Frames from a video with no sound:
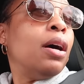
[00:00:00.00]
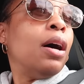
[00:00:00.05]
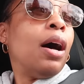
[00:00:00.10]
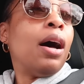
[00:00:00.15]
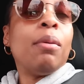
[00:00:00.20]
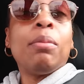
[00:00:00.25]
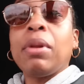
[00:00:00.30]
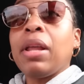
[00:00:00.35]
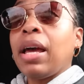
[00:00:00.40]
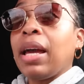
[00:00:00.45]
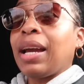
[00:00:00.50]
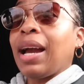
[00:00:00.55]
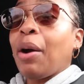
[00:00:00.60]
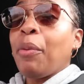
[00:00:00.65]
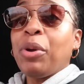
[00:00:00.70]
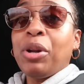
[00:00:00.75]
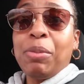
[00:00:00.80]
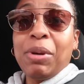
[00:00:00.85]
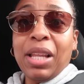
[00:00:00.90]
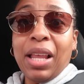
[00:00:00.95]
I'm like, I
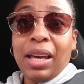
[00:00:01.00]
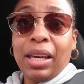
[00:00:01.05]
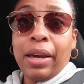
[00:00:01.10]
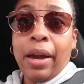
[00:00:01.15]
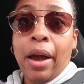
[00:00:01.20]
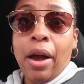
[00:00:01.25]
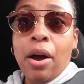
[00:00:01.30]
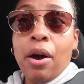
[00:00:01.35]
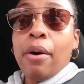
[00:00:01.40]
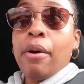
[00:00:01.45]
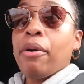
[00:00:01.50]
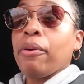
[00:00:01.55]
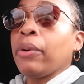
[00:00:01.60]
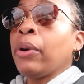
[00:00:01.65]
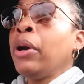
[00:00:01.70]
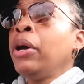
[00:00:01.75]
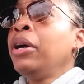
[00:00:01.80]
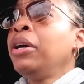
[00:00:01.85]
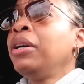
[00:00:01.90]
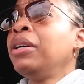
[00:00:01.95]
wanna be like y'all.
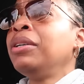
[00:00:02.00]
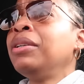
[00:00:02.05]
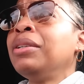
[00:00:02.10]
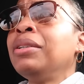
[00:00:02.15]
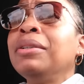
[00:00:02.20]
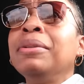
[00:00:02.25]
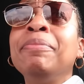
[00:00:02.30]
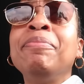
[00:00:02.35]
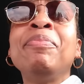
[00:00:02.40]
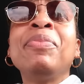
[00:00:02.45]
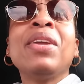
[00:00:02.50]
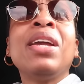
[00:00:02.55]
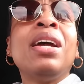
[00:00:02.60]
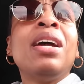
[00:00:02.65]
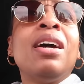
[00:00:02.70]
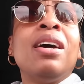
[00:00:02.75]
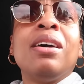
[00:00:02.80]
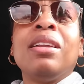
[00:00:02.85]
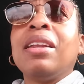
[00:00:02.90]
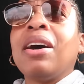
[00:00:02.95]

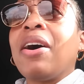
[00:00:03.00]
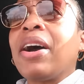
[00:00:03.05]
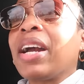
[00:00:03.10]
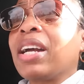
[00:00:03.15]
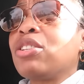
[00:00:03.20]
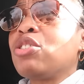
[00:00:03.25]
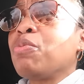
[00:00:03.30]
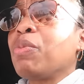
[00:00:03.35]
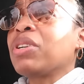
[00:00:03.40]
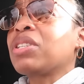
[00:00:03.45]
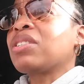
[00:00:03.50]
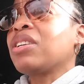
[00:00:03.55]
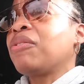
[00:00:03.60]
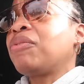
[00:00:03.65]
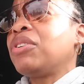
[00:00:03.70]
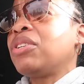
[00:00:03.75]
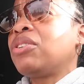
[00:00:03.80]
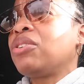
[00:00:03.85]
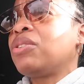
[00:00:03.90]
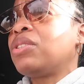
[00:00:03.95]
No, I got too much stuff
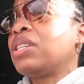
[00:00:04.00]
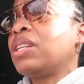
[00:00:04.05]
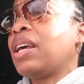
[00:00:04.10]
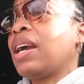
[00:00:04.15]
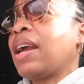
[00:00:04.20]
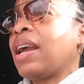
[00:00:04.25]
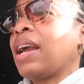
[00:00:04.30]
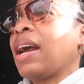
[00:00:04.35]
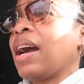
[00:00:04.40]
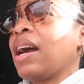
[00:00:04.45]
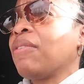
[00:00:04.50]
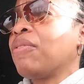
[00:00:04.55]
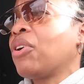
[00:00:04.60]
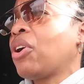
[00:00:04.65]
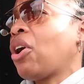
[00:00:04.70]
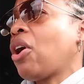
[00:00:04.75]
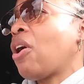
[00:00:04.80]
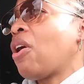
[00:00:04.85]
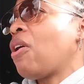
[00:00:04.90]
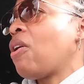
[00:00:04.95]
to do today. I have a
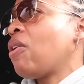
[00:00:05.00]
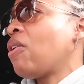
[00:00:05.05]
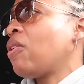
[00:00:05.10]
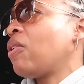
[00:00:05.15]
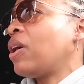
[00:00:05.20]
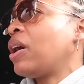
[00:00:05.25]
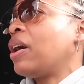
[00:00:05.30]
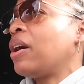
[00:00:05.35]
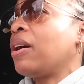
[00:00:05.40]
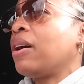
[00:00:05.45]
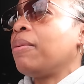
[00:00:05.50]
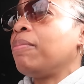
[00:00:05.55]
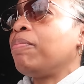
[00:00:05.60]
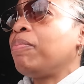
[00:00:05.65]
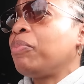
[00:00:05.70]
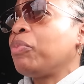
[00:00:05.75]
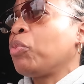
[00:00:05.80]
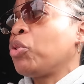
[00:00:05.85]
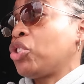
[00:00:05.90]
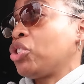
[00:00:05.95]
call,
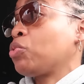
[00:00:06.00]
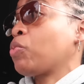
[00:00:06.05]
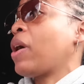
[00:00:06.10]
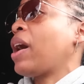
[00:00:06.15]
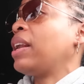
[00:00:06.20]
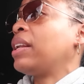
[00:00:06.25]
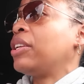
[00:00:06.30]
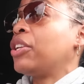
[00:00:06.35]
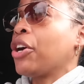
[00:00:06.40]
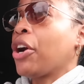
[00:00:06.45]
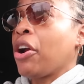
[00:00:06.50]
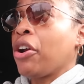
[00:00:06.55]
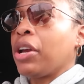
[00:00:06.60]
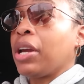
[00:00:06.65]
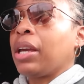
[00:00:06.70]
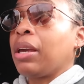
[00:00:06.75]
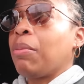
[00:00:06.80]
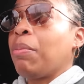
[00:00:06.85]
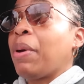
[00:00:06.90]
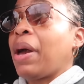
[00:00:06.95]
um, which is why I need to hurry
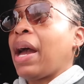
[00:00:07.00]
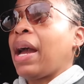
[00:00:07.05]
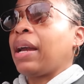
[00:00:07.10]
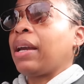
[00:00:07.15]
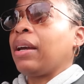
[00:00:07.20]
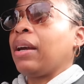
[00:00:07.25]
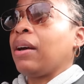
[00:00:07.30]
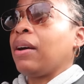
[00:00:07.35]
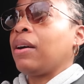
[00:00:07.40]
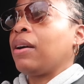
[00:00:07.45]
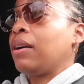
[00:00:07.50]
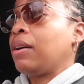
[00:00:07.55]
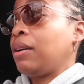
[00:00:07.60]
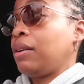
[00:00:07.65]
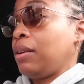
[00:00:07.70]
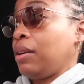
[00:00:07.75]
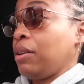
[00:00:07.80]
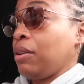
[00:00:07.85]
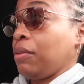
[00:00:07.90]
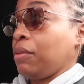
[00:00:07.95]
and get back
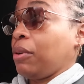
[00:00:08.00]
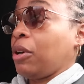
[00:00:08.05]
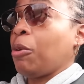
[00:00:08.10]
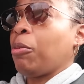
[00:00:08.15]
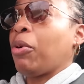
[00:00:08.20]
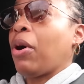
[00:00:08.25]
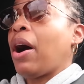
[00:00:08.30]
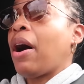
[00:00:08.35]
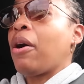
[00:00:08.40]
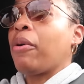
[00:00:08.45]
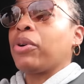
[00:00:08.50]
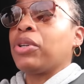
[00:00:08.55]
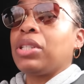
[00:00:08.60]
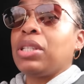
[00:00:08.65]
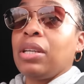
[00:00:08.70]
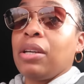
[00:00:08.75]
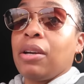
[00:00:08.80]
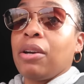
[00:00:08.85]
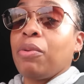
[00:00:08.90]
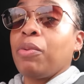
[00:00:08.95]
uh, in a couple hours
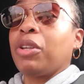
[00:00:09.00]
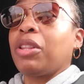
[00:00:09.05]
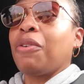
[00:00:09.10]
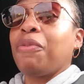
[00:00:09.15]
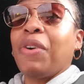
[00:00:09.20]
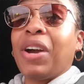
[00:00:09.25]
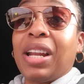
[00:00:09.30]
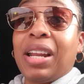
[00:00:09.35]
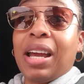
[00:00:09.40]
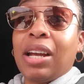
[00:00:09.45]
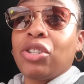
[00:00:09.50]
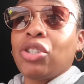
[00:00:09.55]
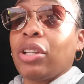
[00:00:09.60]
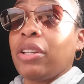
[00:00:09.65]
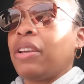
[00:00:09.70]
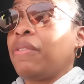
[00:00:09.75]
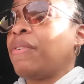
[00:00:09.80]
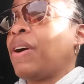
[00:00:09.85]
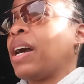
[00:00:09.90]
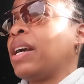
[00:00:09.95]
here with a financial
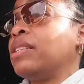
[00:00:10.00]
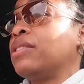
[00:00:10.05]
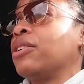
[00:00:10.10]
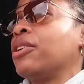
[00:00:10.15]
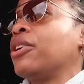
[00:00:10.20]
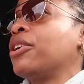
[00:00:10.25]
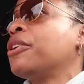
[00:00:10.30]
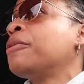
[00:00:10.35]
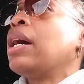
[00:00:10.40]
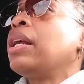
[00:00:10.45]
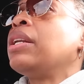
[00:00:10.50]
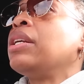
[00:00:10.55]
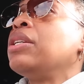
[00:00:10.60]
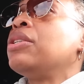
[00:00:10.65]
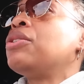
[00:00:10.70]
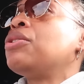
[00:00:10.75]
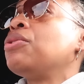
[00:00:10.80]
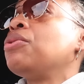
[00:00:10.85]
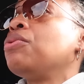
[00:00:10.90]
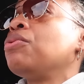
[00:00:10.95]
advisor. I
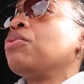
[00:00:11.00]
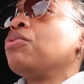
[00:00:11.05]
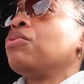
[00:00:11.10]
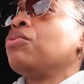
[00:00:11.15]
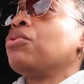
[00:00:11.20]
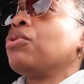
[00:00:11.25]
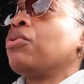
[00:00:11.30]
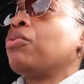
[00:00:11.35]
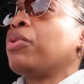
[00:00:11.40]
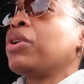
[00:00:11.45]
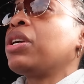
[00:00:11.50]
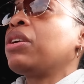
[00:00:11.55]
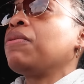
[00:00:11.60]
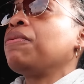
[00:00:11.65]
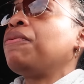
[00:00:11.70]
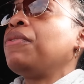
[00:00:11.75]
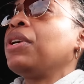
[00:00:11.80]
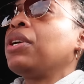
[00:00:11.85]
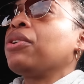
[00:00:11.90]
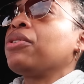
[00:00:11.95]
need to
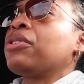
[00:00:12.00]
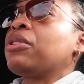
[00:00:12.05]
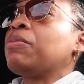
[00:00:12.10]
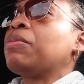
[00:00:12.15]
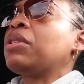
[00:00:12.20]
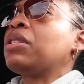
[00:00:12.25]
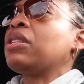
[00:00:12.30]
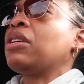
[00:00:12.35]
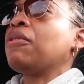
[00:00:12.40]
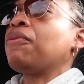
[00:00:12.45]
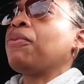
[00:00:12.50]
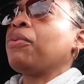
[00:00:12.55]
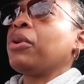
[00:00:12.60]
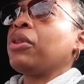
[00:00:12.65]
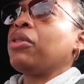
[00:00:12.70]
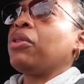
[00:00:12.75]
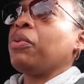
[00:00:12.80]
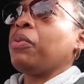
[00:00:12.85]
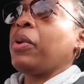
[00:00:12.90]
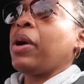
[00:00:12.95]
reconfigure some stuff
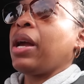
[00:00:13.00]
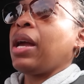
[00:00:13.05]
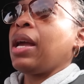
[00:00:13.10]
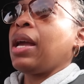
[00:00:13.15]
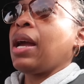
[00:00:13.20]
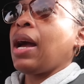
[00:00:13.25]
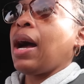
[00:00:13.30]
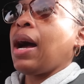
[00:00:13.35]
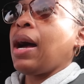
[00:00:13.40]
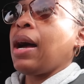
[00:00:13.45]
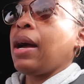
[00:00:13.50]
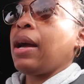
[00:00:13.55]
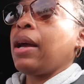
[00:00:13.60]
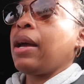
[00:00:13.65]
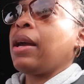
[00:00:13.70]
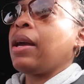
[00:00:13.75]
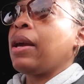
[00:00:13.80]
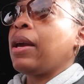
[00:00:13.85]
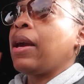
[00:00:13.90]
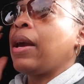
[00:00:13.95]
with the way
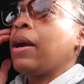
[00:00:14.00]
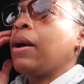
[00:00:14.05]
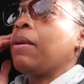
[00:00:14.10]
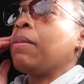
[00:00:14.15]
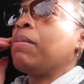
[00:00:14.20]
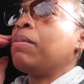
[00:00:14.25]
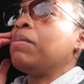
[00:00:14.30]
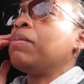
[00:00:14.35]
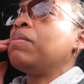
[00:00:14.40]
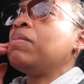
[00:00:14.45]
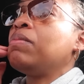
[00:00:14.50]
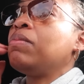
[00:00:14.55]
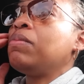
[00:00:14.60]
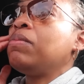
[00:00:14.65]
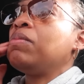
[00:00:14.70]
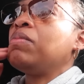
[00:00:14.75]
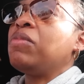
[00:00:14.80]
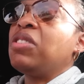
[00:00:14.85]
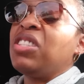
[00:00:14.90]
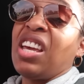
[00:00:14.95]
I am
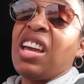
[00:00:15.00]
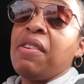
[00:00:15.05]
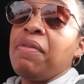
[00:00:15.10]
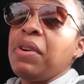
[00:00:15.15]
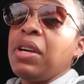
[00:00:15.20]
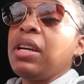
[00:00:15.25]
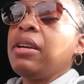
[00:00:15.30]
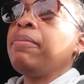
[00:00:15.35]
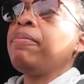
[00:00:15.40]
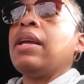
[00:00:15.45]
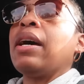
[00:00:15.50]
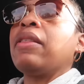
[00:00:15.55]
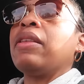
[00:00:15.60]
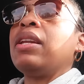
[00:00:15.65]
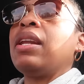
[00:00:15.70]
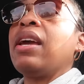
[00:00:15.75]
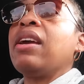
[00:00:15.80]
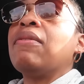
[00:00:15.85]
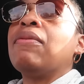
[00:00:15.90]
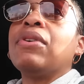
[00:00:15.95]
saving now
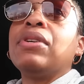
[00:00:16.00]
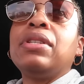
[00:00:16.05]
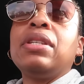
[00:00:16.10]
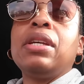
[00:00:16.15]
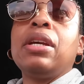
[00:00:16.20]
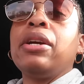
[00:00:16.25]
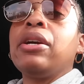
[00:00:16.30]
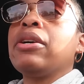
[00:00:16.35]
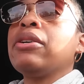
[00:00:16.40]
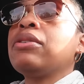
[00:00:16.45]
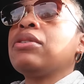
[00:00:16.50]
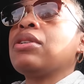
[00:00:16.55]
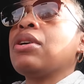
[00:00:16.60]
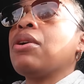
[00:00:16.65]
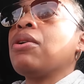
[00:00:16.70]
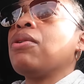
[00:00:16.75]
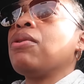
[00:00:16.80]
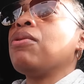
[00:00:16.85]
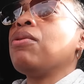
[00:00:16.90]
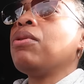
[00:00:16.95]
that Ava's here.
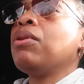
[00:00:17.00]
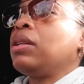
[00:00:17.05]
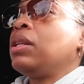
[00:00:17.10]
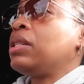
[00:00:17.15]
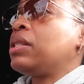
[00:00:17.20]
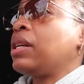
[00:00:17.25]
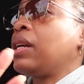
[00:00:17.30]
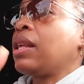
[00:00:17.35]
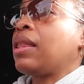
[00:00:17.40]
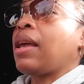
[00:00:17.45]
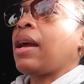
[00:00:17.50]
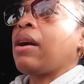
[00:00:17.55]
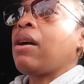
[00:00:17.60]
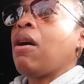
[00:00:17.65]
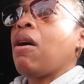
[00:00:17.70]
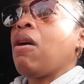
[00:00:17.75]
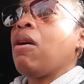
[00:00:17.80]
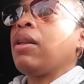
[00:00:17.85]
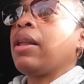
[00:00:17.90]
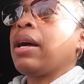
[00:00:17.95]
So need to get that
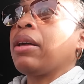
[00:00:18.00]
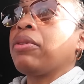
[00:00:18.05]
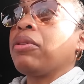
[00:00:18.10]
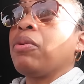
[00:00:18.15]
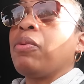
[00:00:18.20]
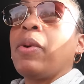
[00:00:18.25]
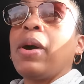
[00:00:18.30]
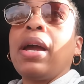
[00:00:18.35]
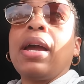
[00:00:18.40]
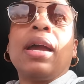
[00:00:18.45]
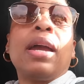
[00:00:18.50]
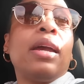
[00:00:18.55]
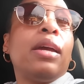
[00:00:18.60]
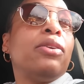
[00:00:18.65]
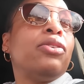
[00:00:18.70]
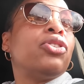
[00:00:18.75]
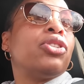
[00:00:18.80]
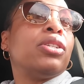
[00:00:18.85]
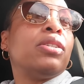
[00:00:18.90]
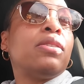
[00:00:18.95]
call out the way,
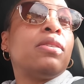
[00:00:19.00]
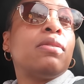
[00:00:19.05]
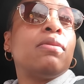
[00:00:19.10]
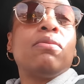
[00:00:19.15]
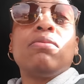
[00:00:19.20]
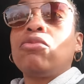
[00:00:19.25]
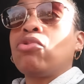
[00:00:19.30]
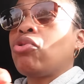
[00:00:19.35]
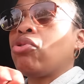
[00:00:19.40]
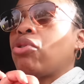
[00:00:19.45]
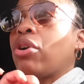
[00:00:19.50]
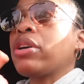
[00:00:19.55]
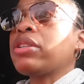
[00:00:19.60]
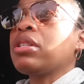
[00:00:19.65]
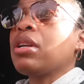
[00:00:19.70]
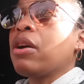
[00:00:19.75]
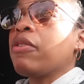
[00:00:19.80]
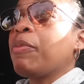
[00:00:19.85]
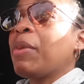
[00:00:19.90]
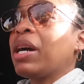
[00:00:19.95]
just cross
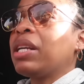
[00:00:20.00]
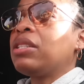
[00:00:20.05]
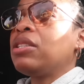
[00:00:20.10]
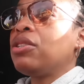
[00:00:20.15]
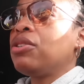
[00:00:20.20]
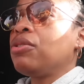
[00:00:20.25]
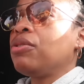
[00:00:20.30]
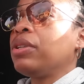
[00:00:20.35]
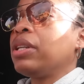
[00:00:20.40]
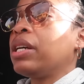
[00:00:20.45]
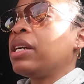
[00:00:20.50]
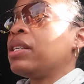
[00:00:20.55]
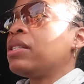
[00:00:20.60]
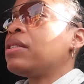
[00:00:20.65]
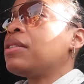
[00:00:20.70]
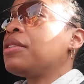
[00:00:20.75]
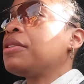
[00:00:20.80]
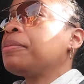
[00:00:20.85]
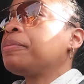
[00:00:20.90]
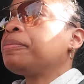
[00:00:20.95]
it off my to-do
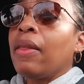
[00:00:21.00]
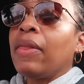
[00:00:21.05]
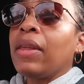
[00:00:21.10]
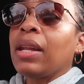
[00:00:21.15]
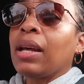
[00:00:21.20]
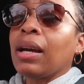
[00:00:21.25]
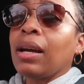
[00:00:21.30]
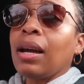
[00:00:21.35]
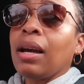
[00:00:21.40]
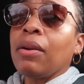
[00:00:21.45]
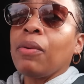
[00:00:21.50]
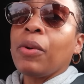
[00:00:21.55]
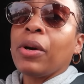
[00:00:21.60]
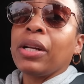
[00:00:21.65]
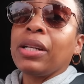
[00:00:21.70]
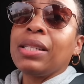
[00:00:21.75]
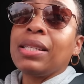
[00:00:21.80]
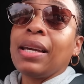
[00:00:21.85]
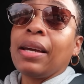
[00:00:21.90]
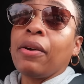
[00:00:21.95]
list. And then I kinda
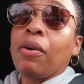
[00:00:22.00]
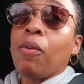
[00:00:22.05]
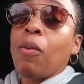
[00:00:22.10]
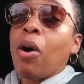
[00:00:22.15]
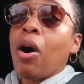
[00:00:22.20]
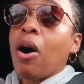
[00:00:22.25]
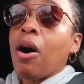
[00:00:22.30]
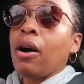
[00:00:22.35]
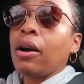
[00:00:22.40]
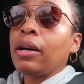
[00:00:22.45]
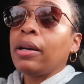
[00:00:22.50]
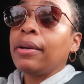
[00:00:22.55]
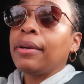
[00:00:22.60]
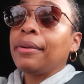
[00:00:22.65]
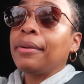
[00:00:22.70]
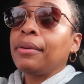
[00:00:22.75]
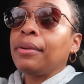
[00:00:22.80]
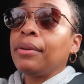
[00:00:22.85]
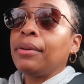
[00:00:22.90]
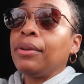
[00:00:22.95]
wanna take a walk,
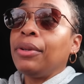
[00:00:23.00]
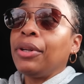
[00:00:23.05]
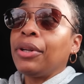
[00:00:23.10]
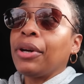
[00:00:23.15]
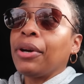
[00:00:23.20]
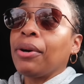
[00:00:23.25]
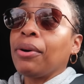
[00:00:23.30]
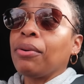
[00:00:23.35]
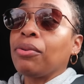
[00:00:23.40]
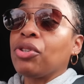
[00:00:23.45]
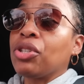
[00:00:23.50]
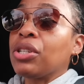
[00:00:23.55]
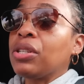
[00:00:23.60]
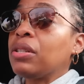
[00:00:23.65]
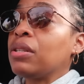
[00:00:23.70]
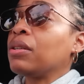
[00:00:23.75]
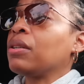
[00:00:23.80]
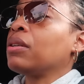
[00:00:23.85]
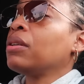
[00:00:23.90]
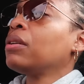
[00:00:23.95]
you know,
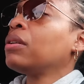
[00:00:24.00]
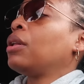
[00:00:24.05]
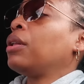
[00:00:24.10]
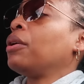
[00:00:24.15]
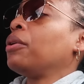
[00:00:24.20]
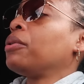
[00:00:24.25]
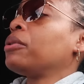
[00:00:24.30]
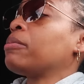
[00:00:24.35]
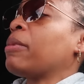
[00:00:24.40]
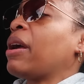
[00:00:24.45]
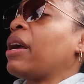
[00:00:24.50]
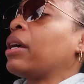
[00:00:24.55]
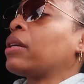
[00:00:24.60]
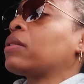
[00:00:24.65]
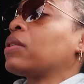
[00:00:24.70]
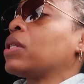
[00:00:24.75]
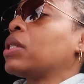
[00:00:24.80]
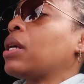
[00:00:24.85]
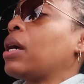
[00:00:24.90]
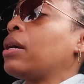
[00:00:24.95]
just to close my
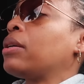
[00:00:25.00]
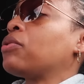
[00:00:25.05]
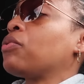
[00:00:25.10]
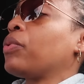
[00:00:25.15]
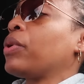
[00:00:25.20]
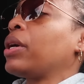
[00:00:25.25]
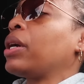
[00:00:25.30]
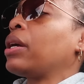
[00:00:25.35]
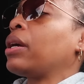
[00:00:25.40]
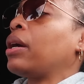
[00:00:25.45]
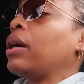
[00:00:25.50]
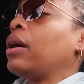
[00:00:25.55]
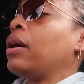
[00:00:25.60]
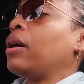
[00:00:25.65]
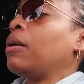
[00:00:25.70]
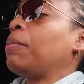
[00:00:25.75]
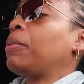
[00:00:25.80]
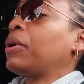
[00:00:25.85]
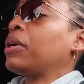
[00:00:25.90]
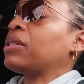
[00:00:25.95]
exercise ring
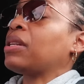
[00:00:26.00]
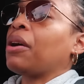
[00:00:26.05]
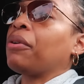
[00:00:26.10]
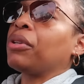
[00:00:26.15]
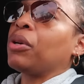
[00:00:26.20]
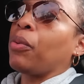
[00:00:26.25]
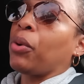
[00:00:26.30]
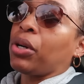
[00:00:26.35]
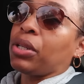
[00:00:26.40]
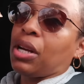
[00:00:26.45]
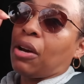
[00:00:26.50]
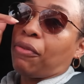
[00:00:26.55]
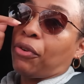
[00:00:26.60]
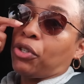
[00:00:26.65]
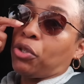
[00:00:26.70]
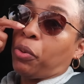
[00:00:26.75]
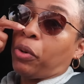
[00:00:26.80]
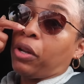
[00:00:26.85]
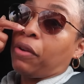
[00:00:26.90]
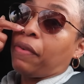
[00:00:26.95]
up because I only worked out for
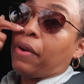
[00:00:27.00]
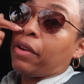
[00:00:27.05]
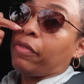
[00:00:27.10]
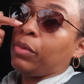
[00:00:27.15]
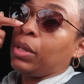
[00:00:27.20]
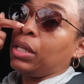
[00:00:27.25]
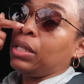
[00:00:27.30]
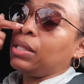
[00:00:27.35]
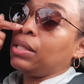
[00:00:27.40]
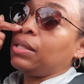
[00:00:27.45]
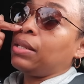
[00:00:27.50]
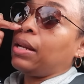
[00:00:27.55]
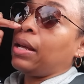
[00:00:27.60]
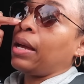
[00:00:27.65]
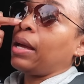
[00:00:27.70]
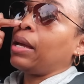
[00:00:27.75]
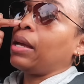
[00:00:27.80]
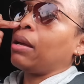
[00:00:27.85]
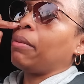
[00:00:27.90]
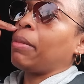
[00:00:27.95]
twenty-five minutes
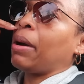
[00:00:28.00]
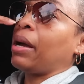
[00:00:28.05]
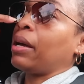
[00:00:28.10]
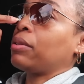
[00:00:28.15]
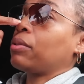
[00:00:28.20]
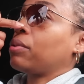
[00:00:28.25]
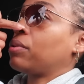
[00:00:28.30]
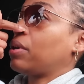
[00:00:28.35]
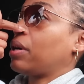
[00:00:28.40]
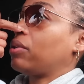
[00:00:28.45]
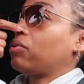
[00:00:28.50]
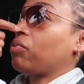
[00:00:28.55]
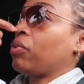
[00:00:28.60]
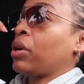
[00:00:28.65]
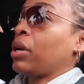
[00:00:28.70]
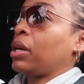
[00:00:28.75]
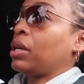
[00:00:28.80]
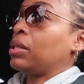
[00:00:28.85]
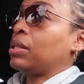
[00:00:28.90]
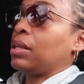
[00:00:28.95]
today and my exercise
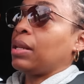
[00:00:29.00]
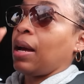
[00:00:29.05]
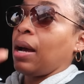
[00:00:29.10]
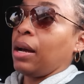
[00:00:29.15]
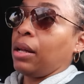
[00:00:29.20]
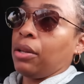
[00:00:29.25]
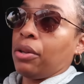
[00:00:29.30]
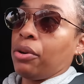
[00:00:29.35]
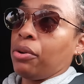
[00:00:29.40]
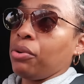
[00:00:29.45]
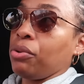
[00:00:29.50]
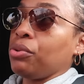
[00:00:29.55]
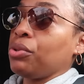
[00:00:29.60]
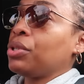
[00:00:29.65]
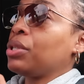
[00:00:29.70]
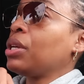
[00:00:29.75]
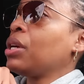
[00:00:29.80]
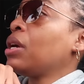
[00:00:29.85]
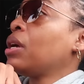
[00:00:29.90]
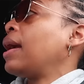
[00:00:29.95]
ring is not
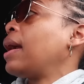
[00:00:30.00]
closed.